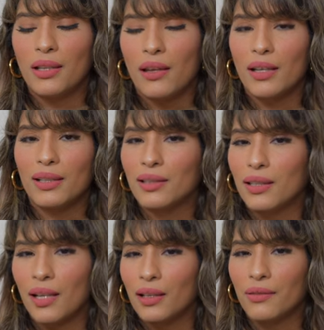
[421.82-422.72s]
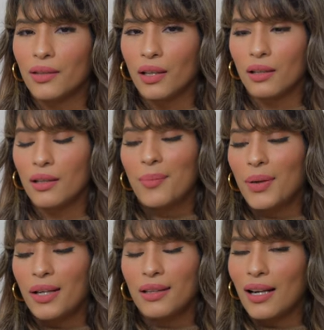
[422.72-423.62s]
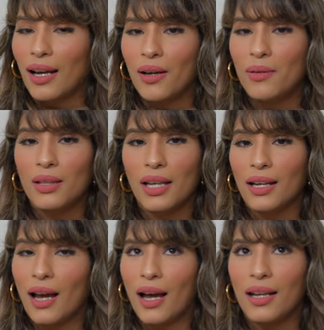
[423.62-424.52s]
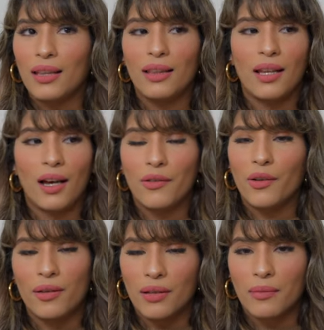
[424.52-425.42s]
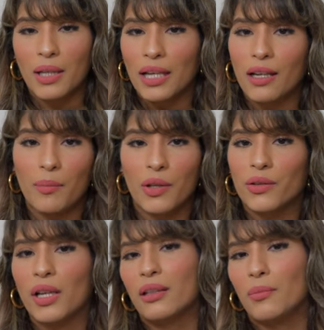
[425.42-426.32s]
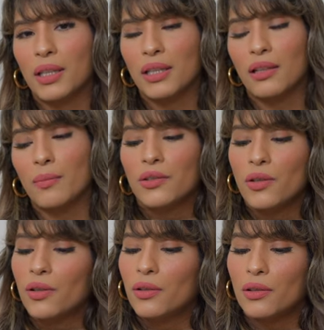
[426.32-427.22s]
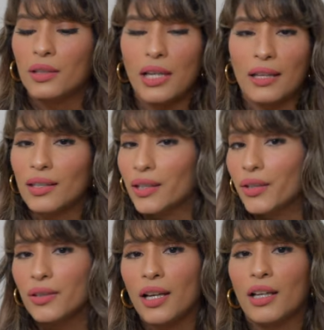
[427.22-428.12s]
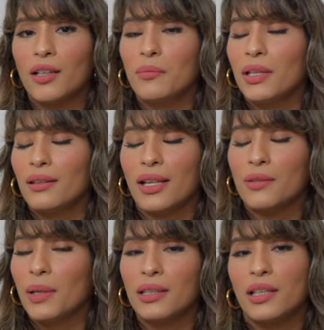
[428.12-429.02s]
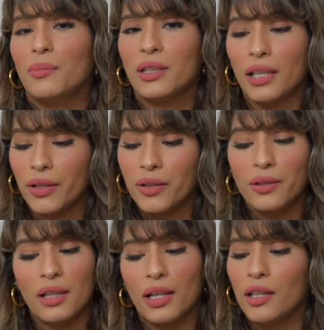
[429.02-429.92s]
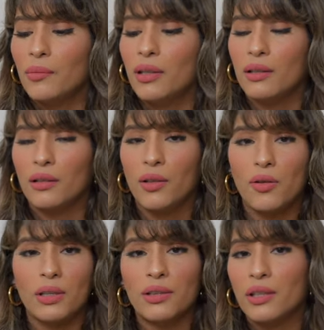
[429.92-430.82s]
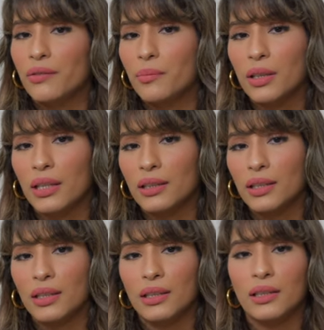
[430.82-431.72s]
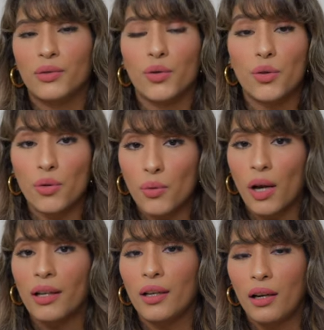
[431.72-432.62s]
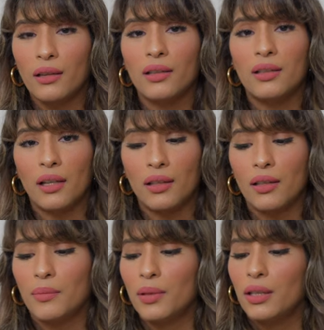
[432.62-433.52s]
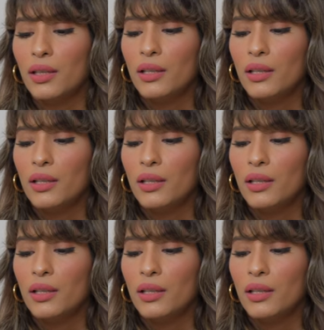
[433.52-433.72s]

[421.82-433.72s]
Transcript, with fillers: saw that as a negative thing. But now, like, I love um, getting a bigger size on my denim. So yeah, take your time. That's my tip. Take your time. Go into different places. Try on the denim.